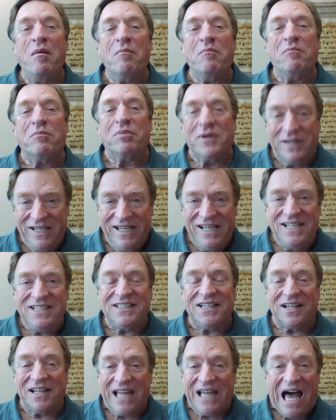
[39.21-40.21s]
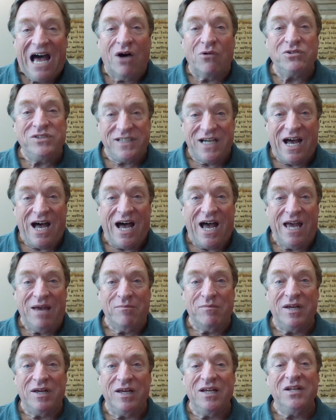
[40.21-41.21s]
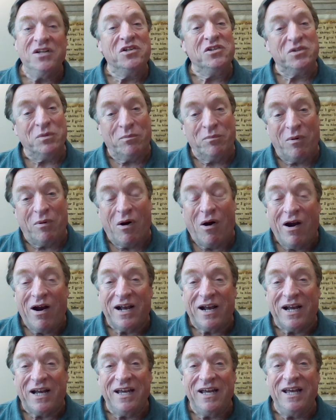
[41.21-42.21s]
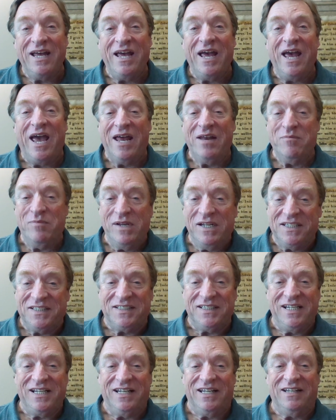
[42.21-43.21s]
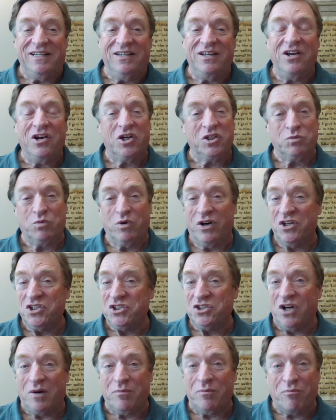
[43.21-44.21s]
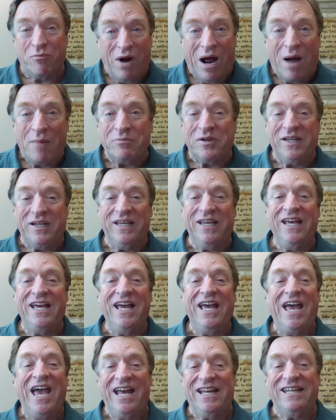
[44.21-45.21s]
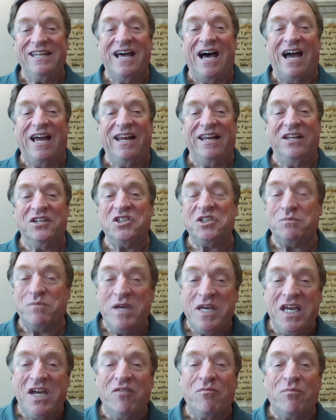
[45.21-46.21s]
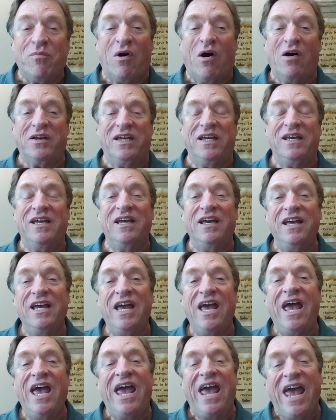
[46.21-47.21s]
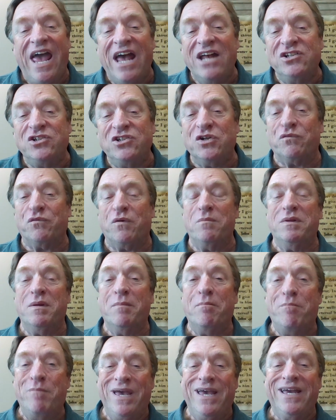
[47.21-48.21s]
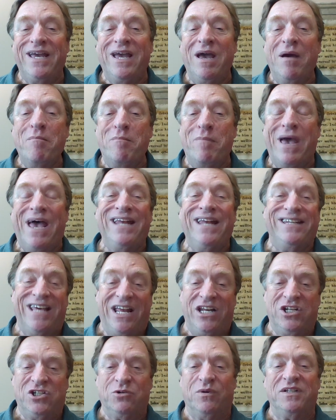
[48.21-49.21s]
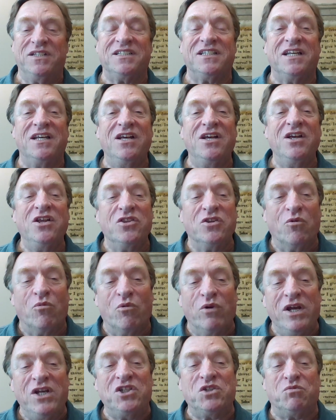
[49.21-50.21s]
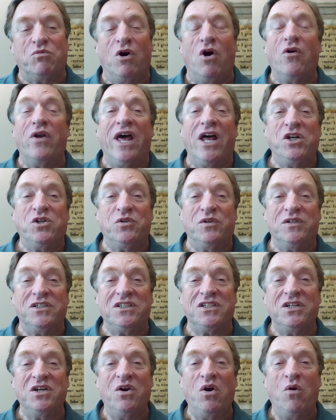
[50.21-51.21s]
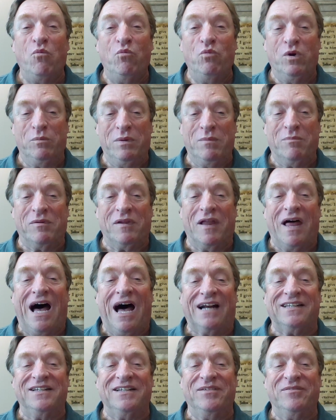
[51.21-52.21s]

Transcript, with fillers: please allow time to park and be seated because we're going to start promptly at 9. And speaking of parking, enter from the Big Bend entrance. The Reese Road entrance will be blocked.